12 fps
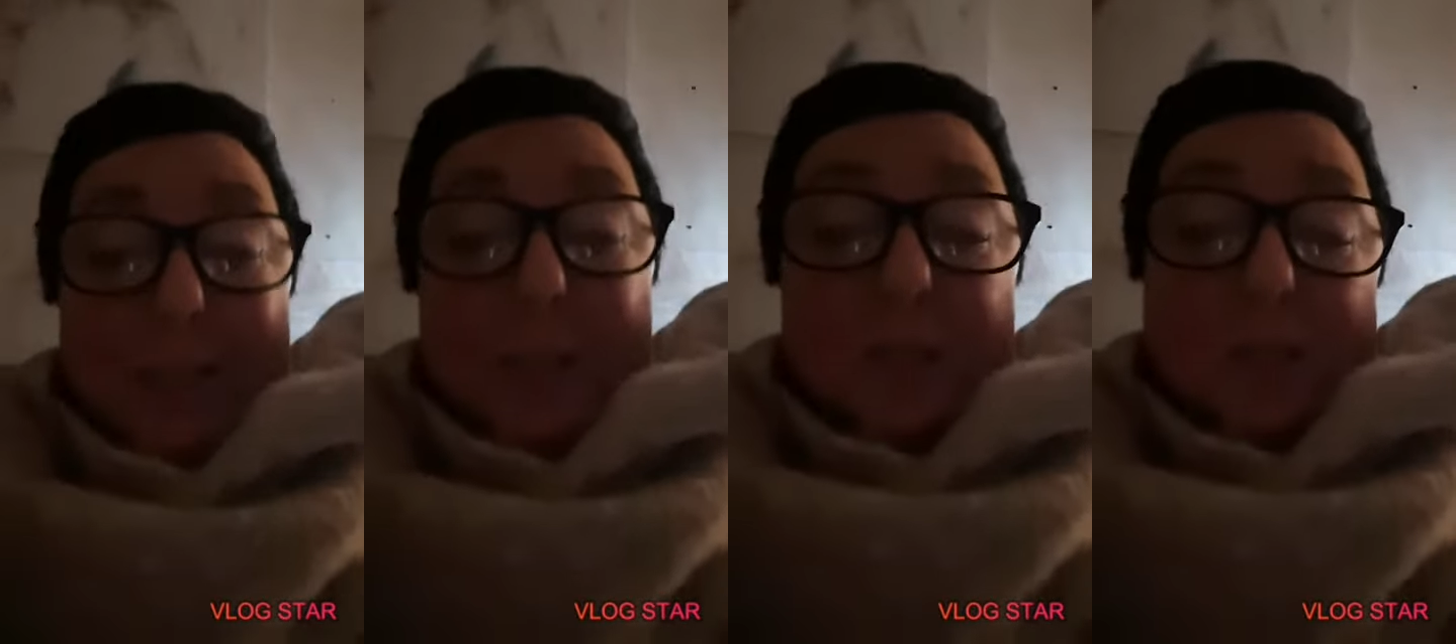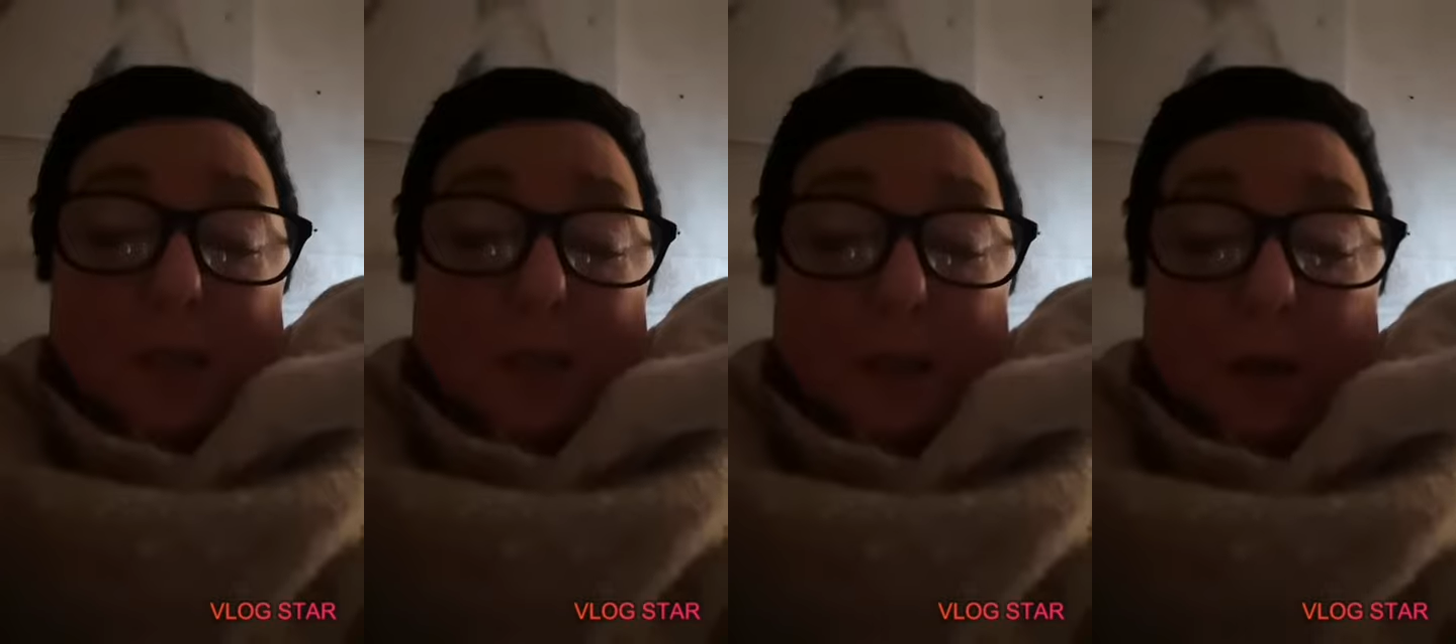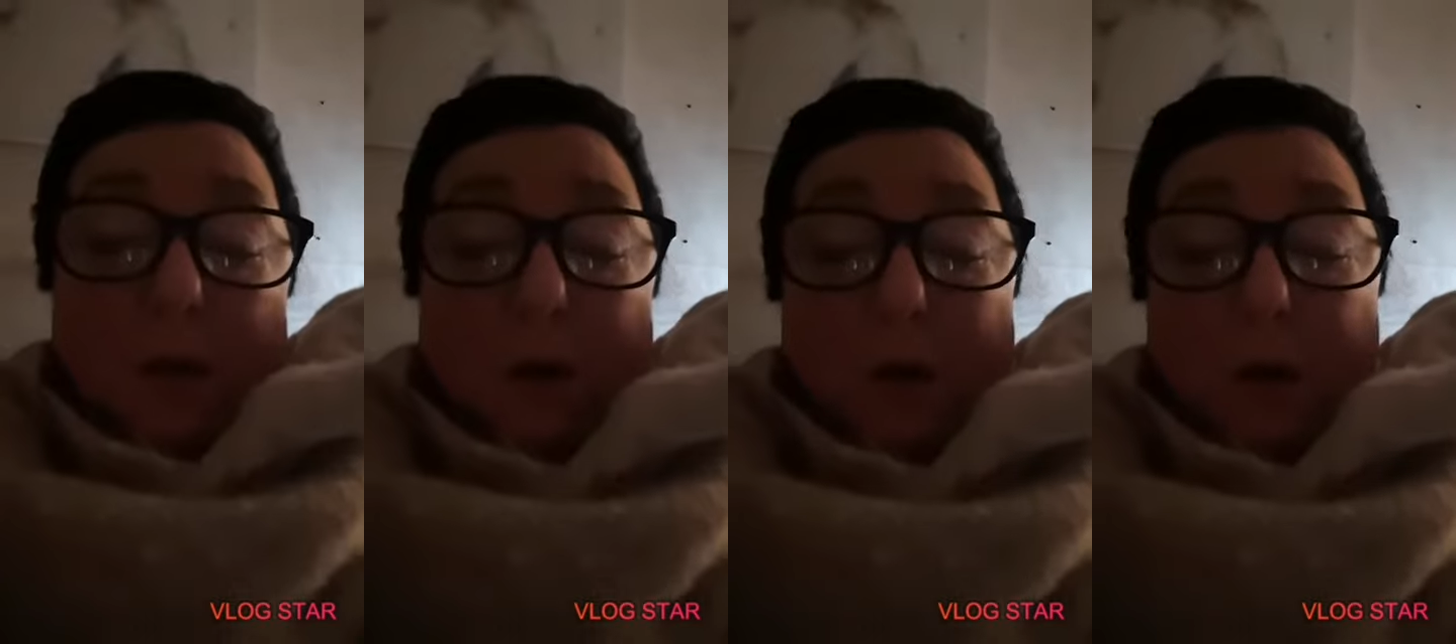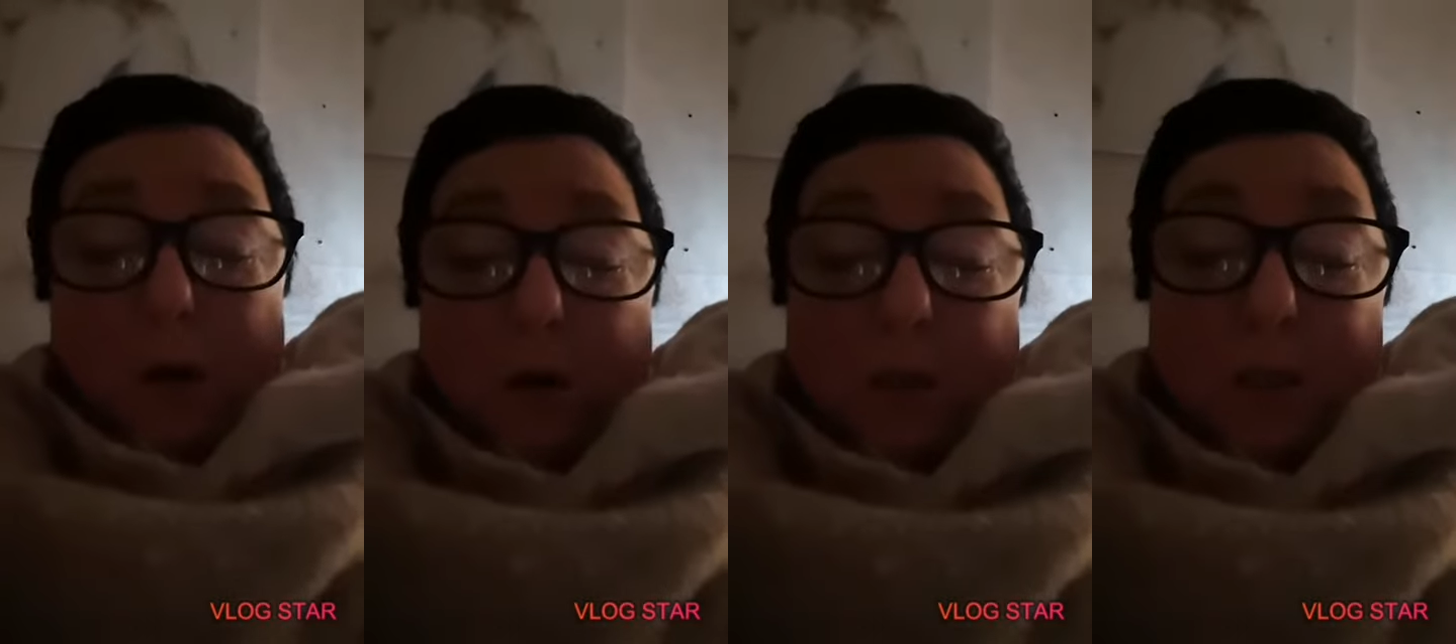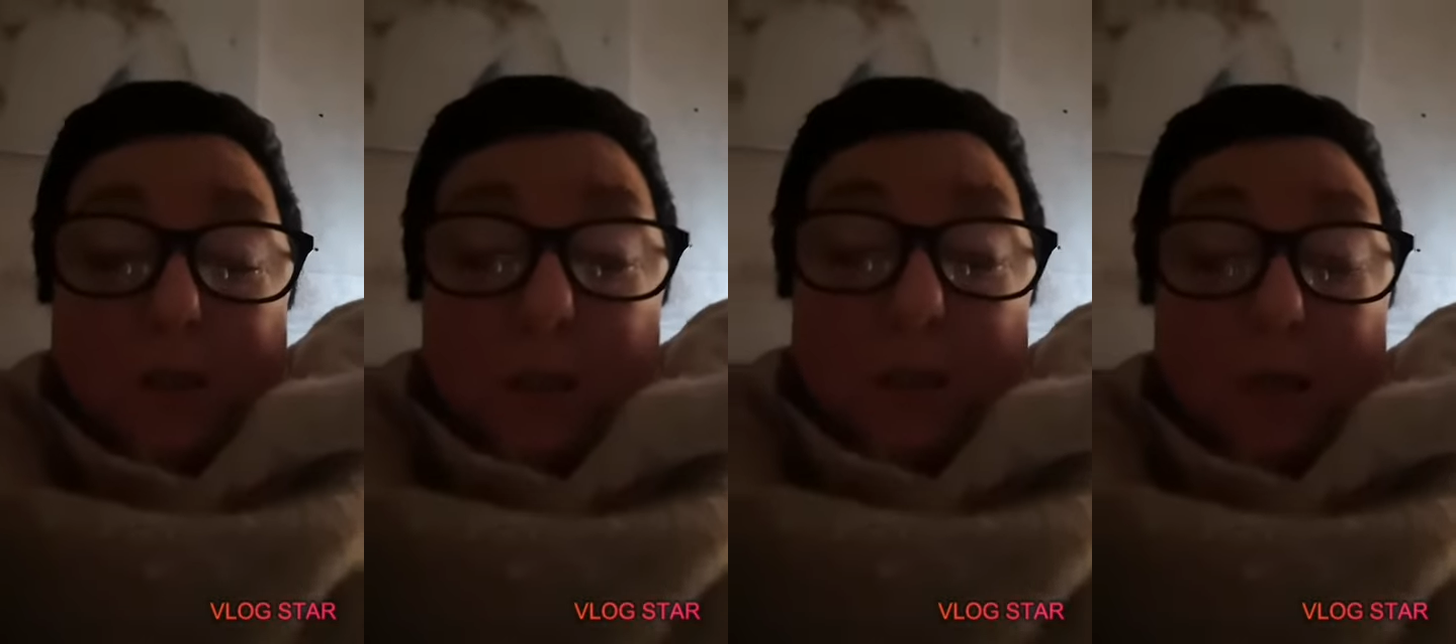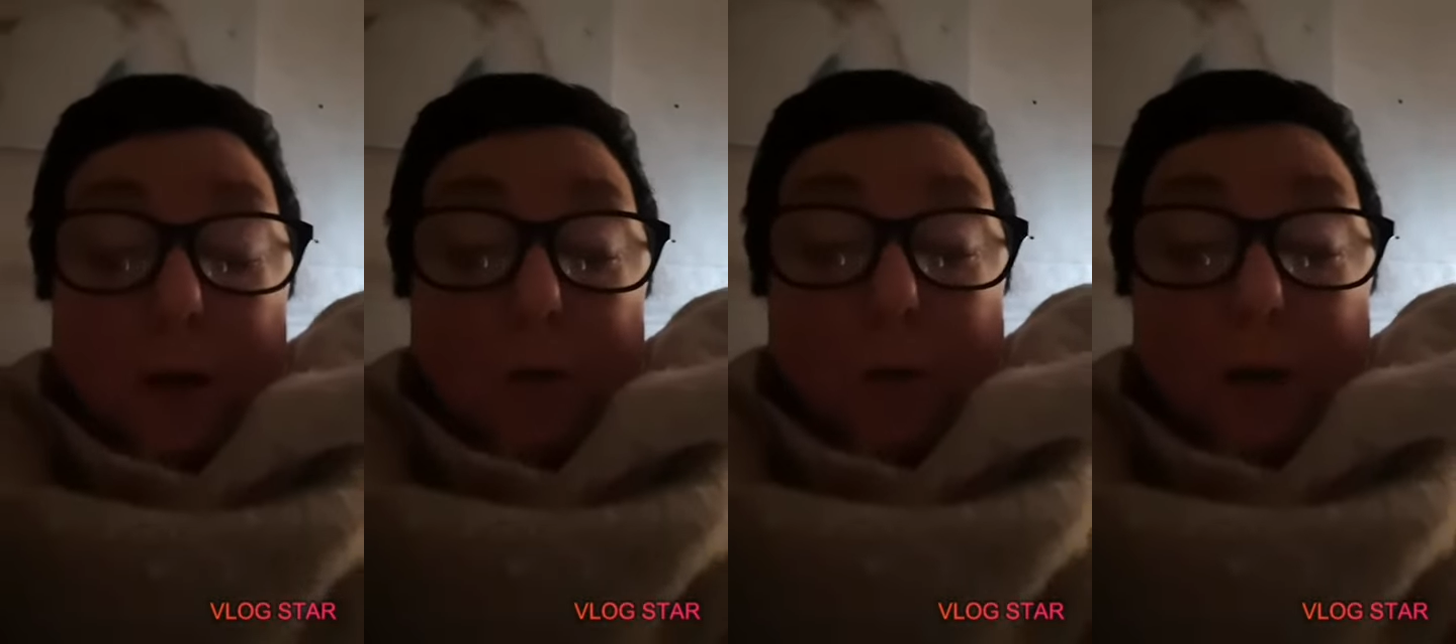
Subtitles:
She looks like she does look like an old